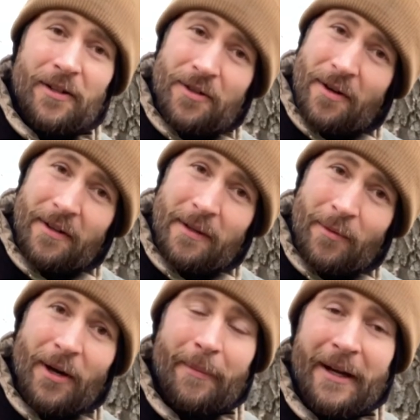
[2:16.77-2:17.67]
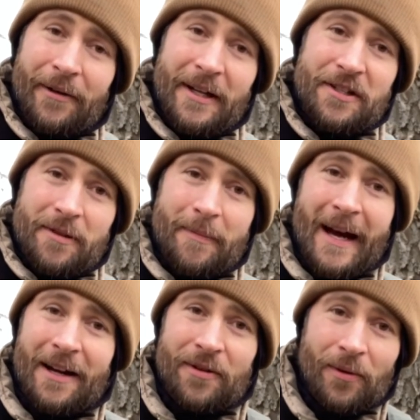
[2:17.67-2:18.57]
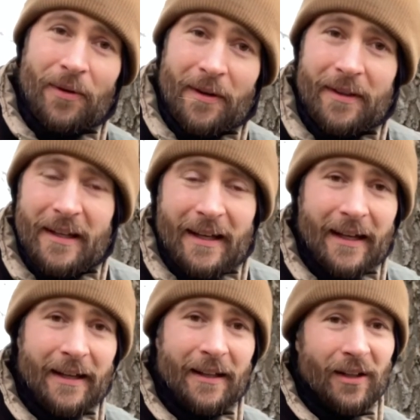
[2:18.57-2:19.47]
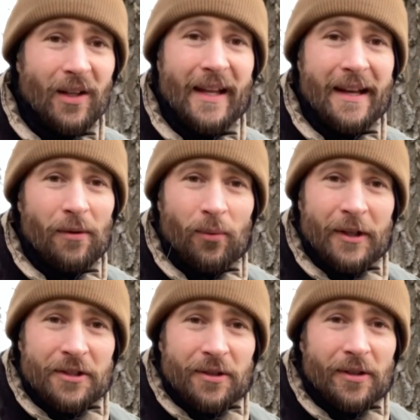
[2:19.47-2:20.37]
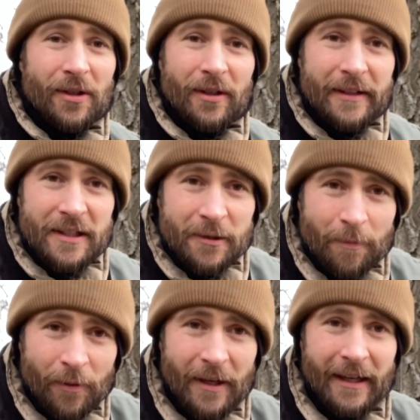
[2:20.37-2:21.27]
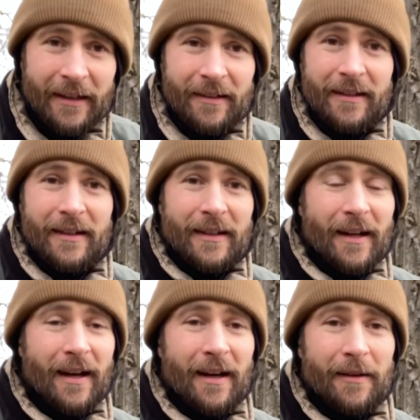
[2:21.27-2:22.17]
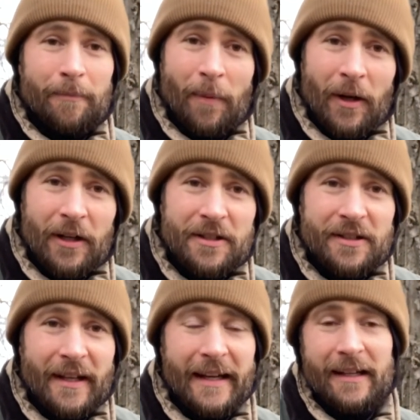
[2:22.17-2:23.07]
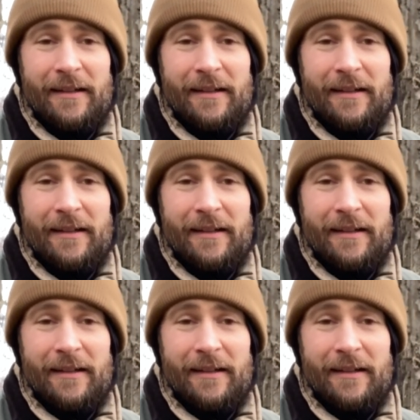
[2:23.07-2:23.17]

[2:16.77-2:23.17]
during their migration back north in late winter, early spring, birds like